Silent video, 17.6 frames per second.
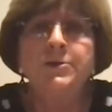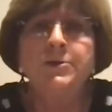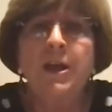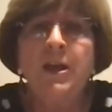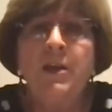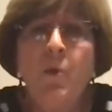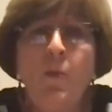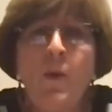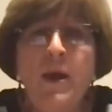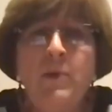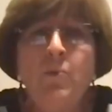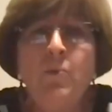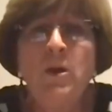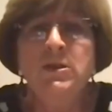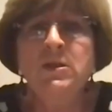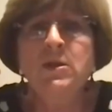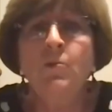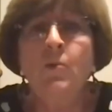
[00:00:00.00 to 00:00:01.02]
take them away
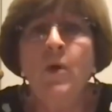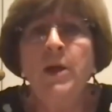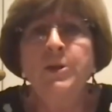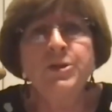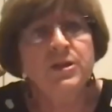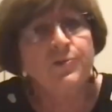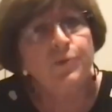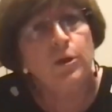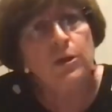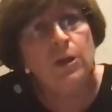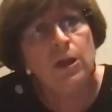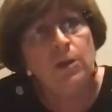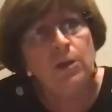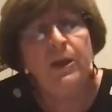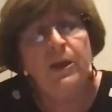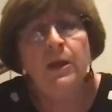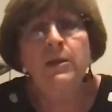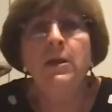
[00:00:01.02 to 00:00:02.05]
once in a while, just for a little
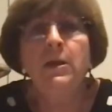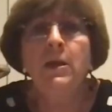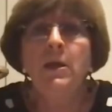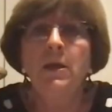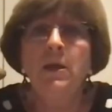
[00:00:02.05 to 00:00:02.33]
bit